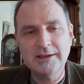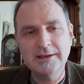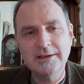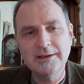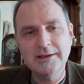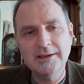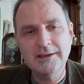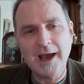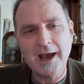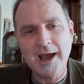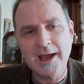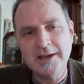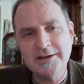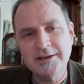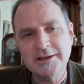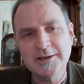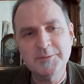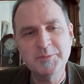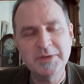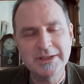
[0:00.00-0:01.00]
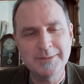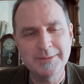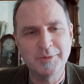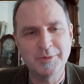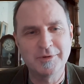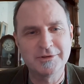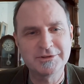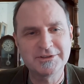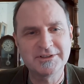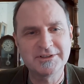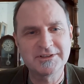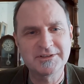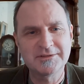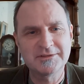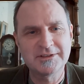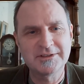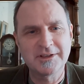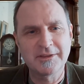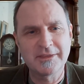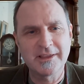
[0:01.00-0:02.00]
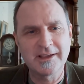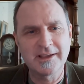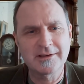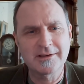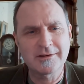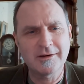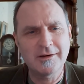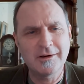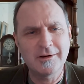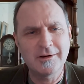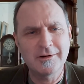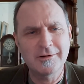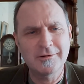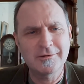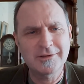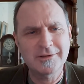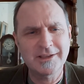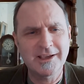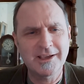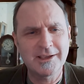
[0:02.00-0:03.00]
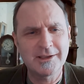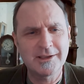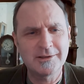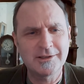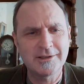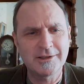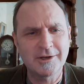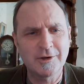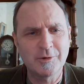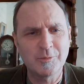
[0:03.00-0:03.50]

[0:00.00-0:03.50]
guiding people to think, oh, okay,